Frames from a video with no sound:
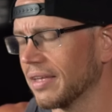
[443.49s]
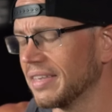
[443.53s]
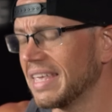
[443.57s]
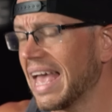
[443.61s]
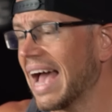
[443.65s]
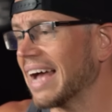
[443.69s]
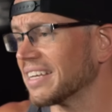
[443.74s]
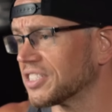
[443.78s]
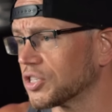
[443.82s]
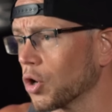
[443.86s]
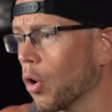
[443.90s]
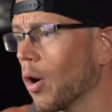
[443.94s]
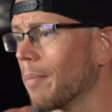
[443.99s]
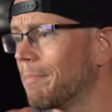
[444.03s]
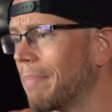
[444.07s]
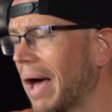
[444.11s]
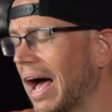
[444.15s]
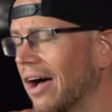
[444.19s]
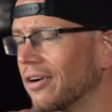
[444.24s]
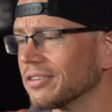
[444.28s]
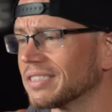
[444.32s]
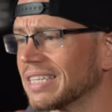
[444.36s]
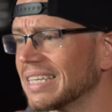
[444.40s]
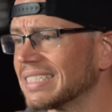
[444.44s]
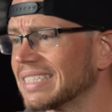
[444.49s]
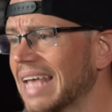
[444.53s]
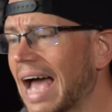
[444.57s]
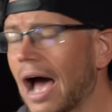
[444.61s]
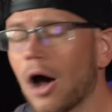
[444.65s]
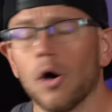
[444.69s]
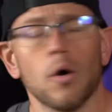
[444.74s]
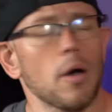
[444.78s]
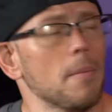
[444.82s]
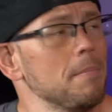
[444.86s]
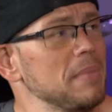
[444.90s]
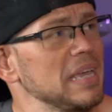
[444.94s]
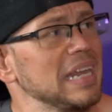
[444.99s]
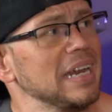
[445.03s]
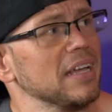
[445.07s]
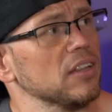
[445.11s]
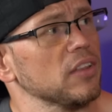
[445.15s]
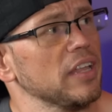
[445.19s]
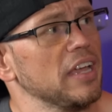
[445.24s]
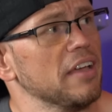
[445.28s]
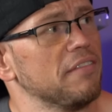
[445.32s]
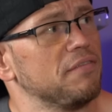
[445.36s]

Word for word: Yeah, so it balances out immediately.